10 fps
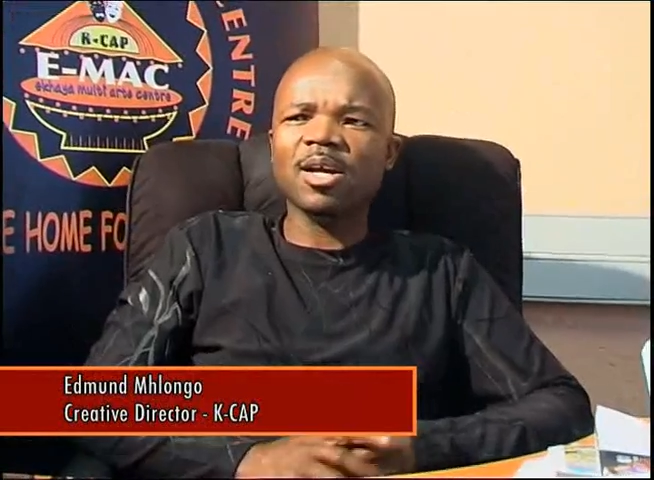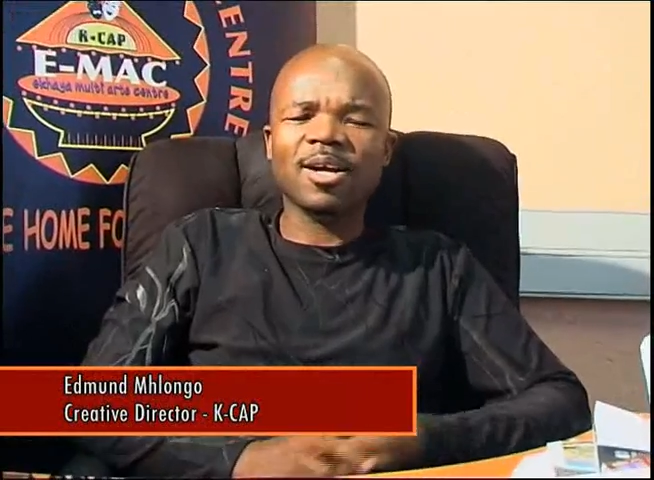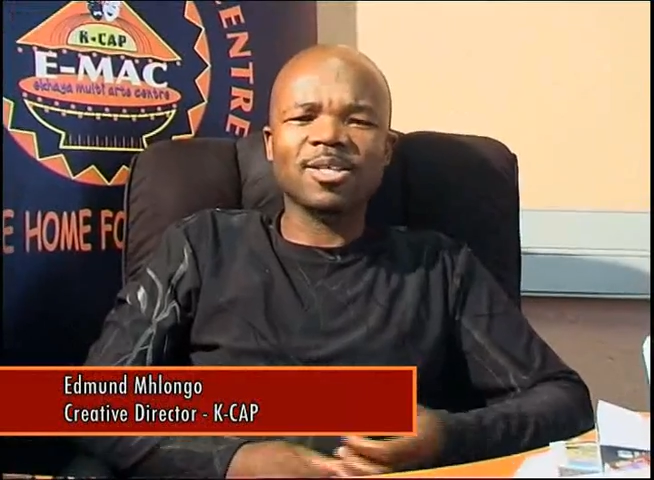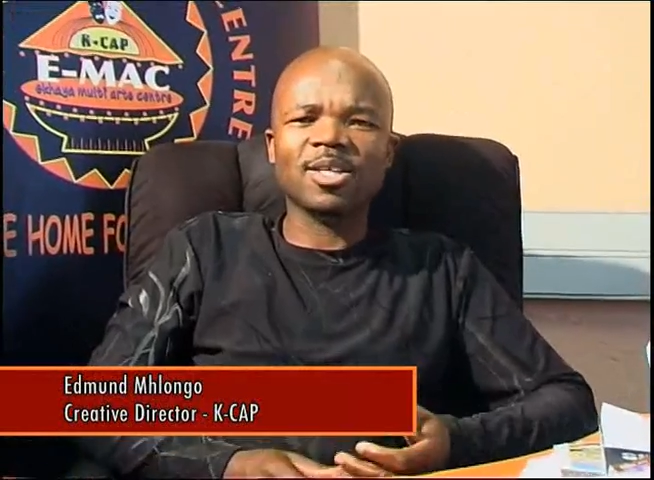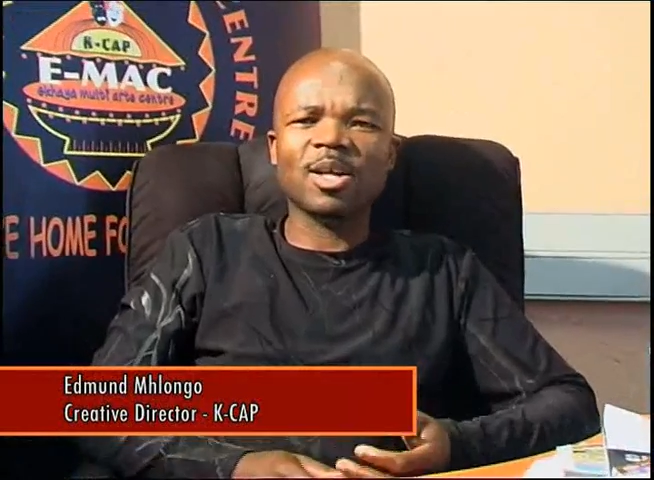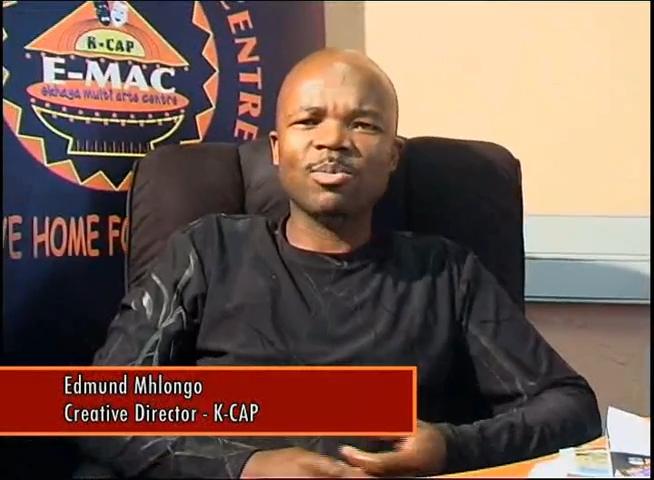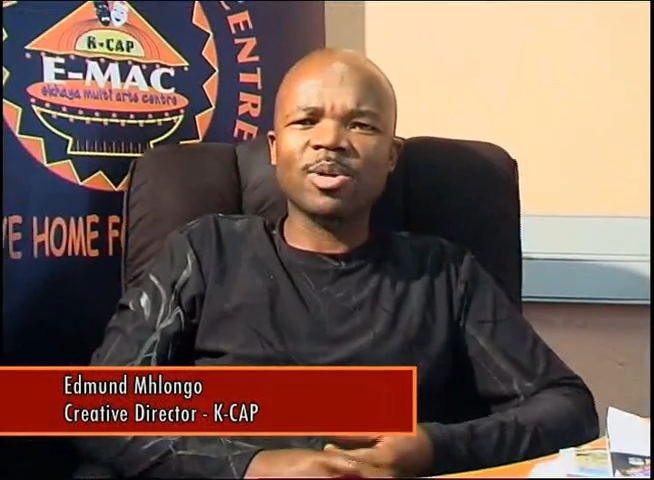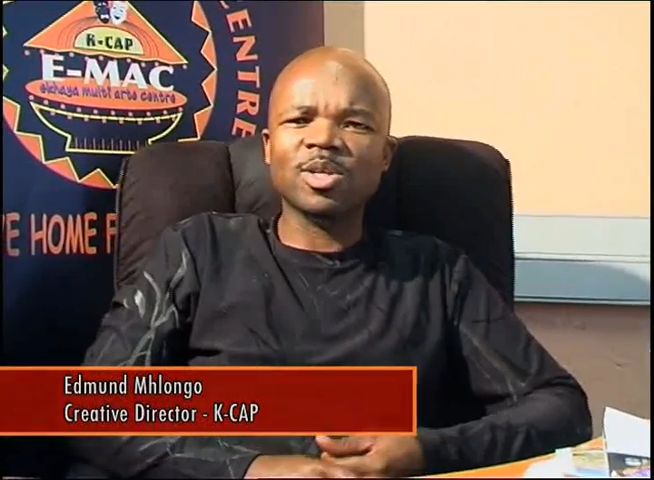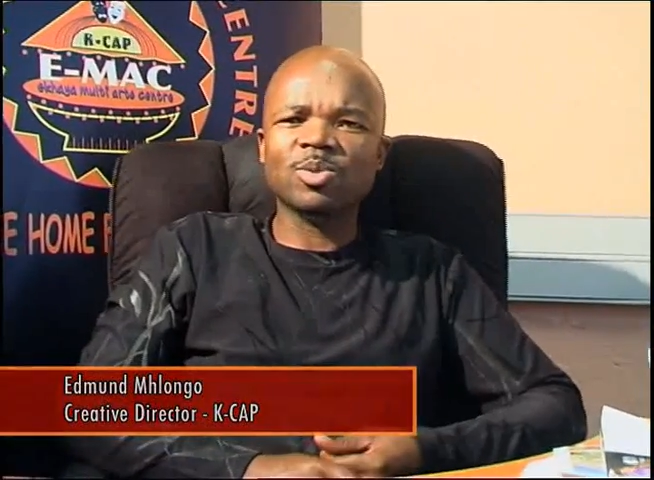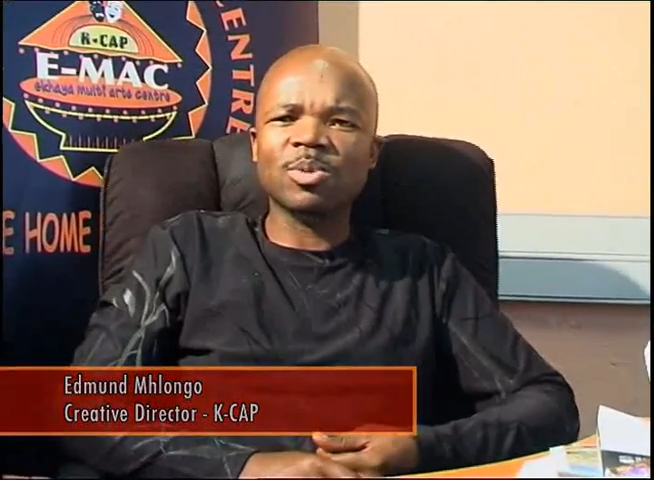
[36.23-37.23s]
cultural
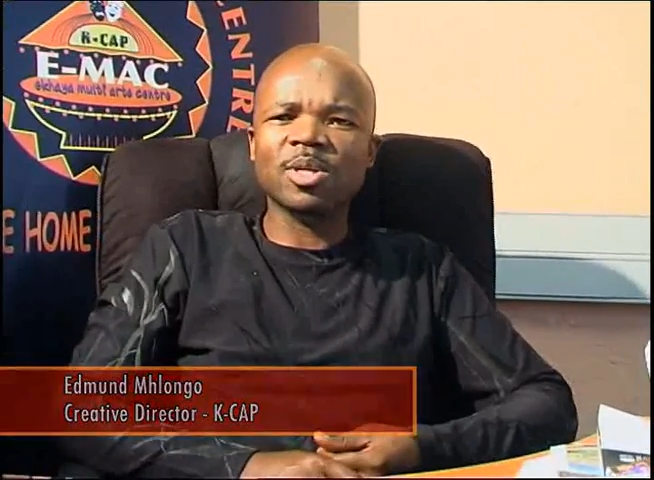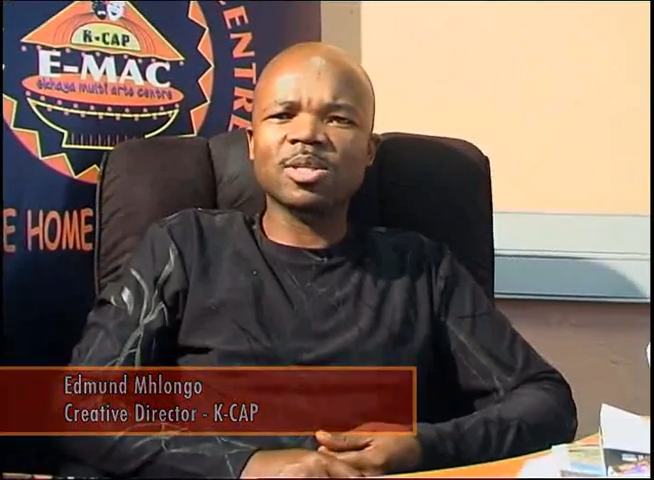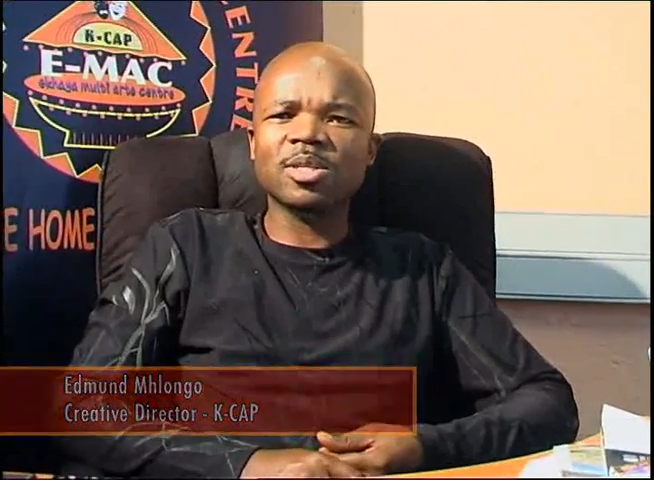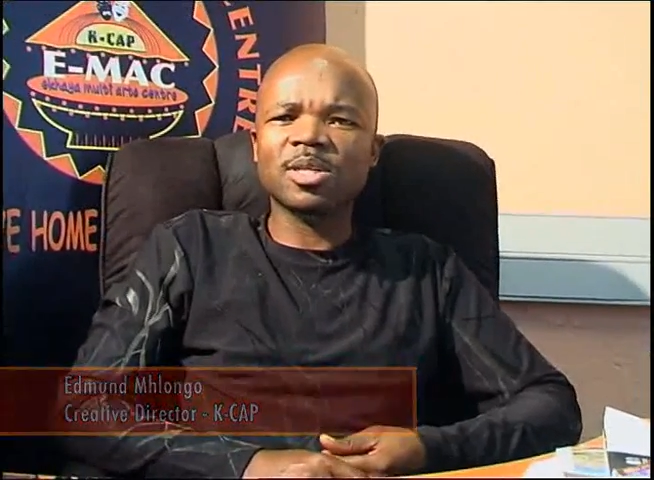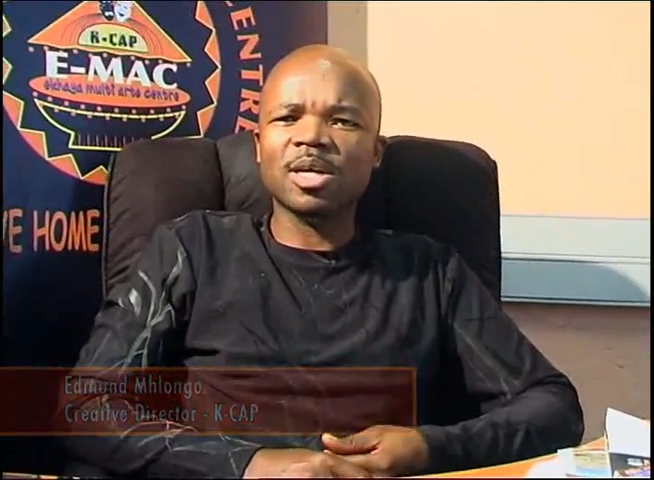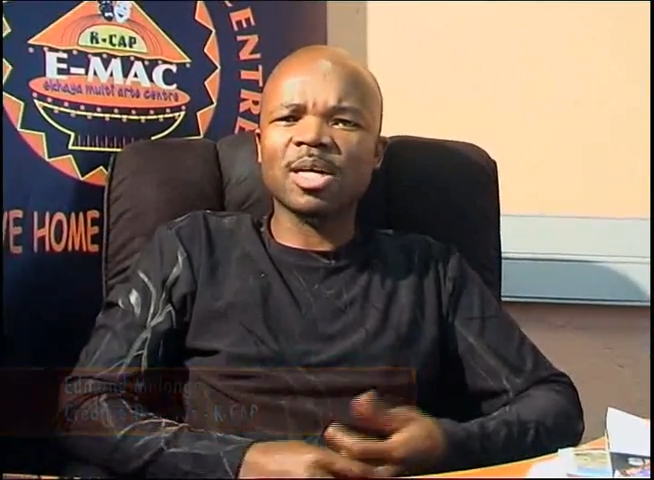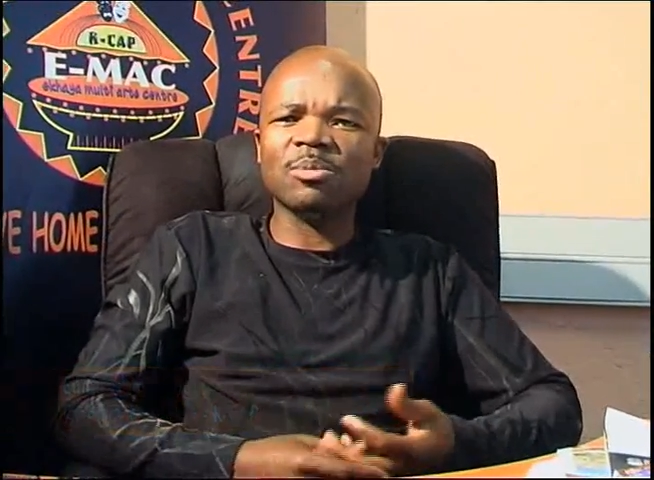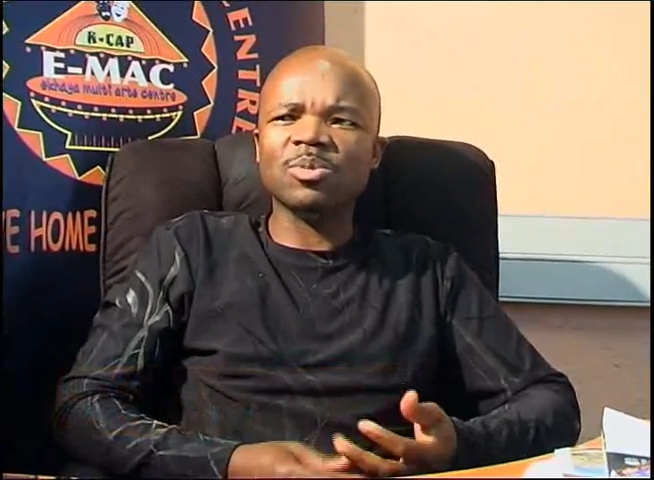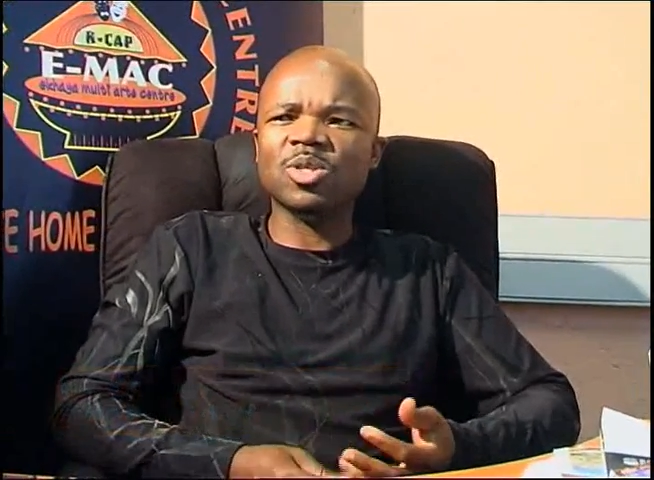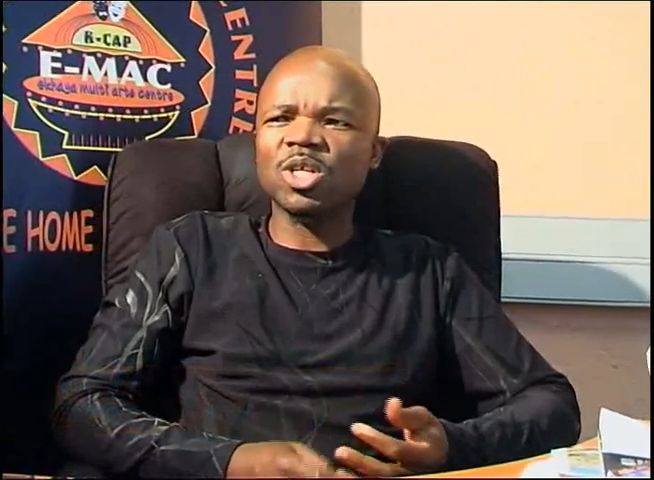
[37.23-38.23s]
management,
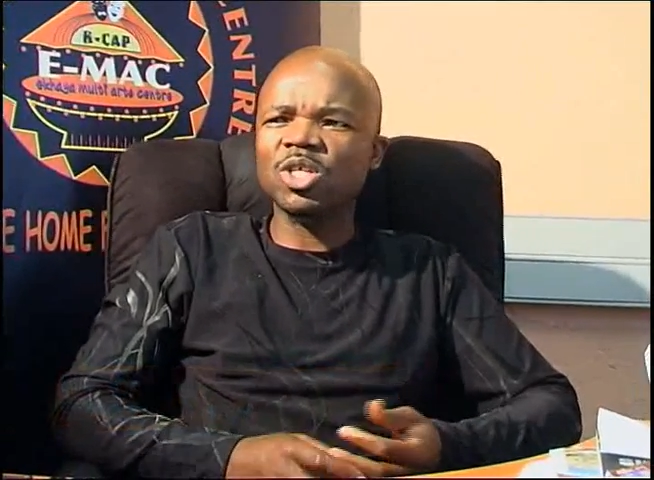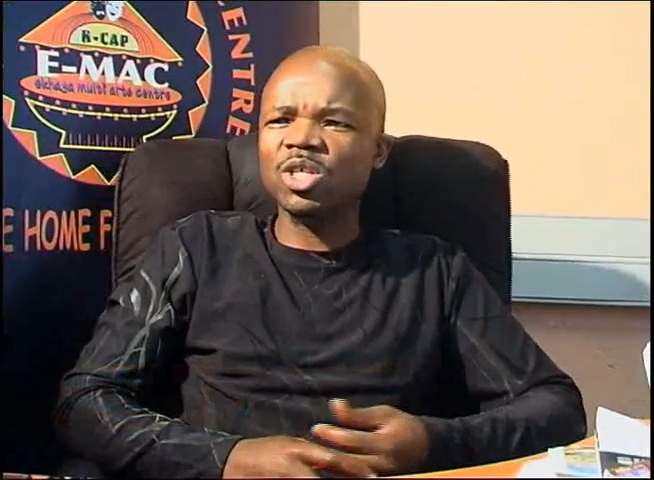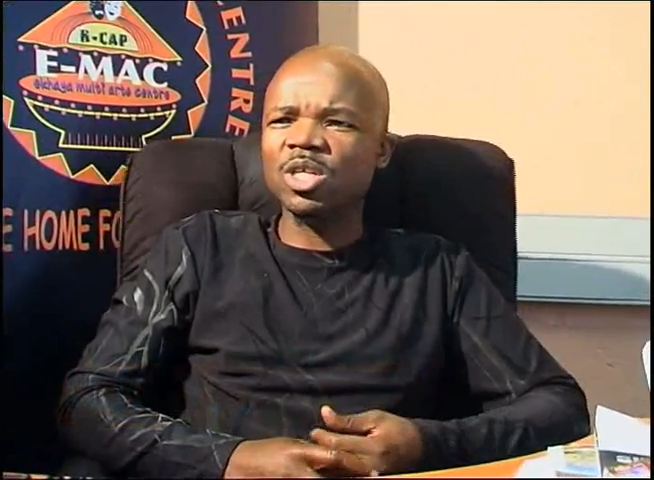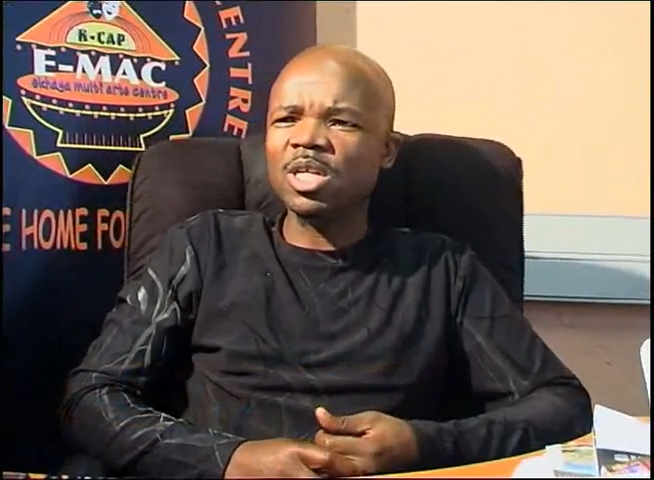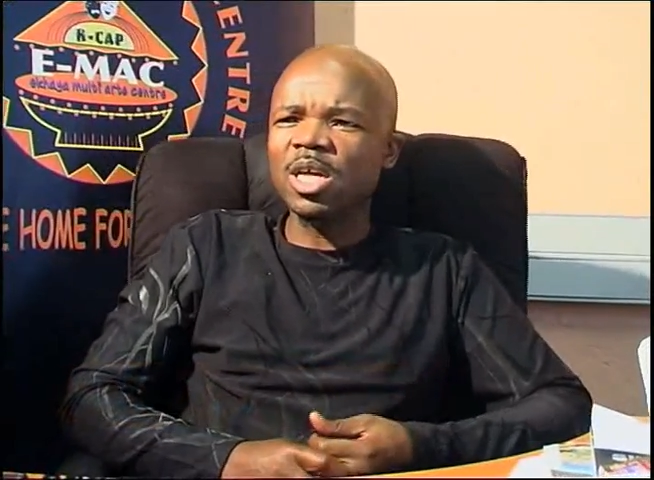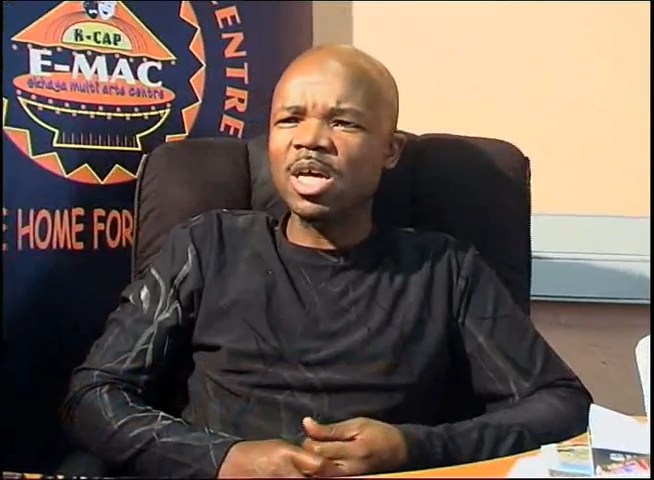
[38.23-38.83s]
administration,